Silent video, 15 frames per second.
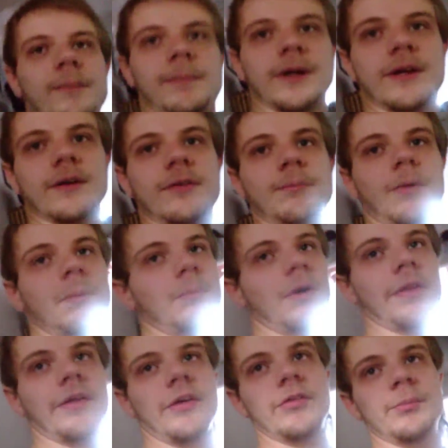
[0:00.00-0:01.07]
because my
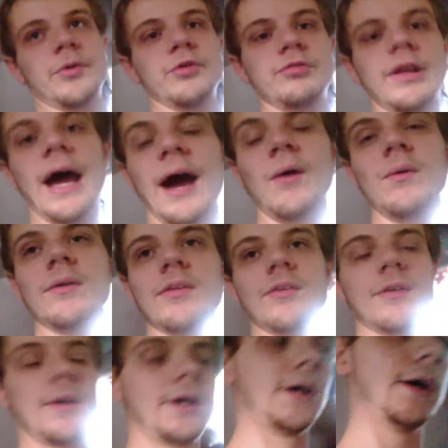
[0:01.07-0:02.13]
brother has moved
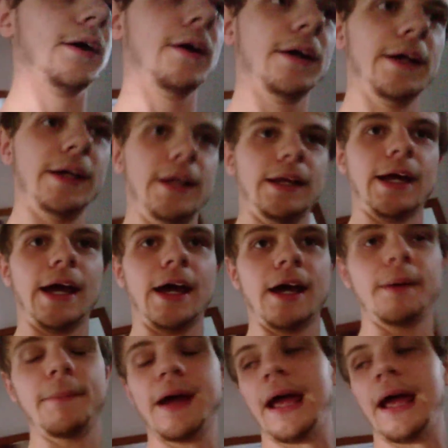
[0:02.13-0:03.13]
out, I am